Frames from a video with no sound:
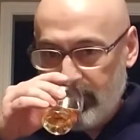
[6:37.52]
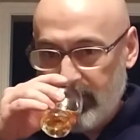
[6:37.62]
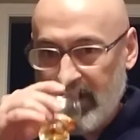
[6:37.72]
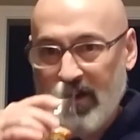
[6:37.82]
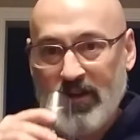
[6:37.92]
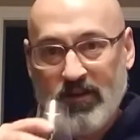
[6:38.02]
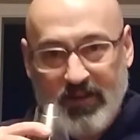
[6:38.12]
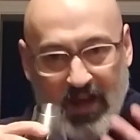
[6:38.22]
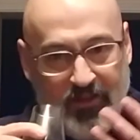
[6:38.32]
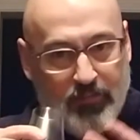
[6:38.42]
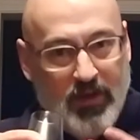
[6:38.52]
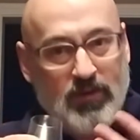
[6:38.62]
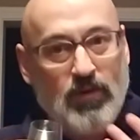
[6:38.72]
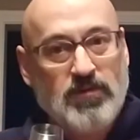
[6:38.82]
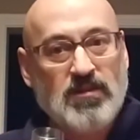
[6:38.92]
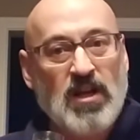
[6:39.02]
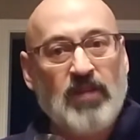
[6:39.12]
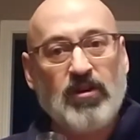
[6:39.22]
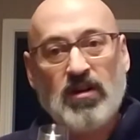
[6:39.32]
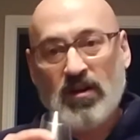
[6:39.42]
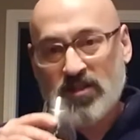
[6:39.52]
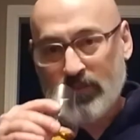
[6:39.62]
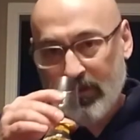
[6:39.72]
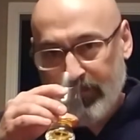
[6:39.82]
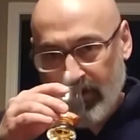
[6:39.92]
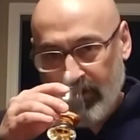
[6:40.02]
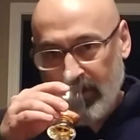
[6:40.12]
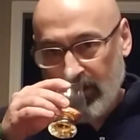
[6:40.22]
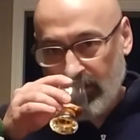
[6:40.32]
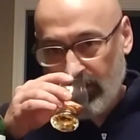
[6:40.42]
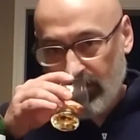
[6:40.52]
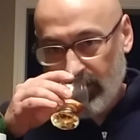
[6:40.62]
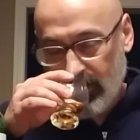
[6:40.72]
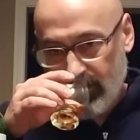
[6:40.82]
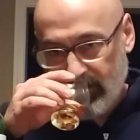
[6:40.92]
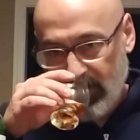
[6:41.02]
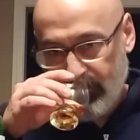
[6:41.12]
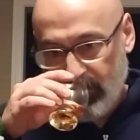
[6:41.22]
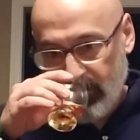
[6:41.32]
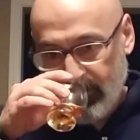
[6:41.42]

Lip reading: Now that my nose is kind of accustomed, I bury it a little deeper.